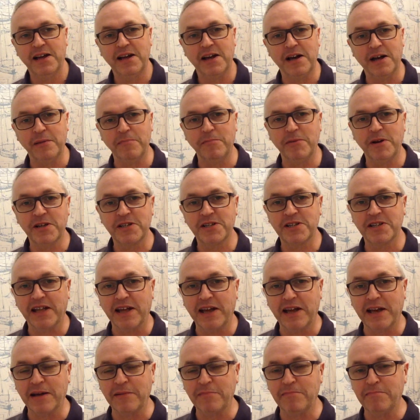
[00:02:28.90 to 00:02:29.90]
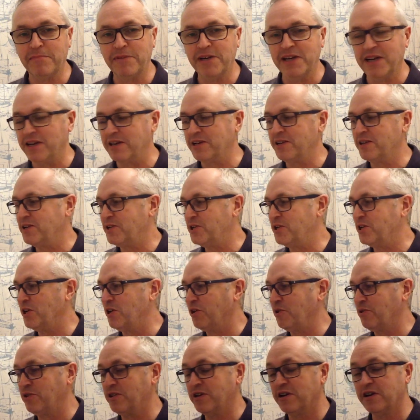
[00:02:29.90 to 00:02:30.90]
I must admit to
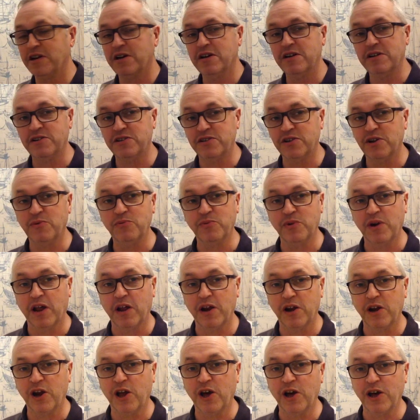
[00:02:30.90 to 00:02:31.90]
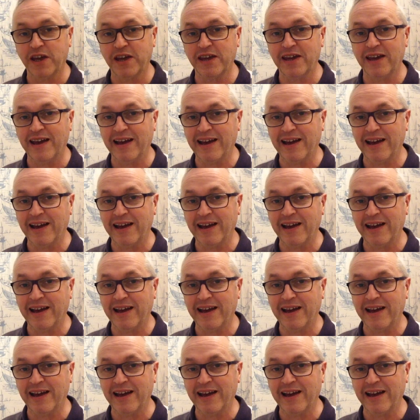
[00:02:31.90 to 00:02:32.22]
you that I don't like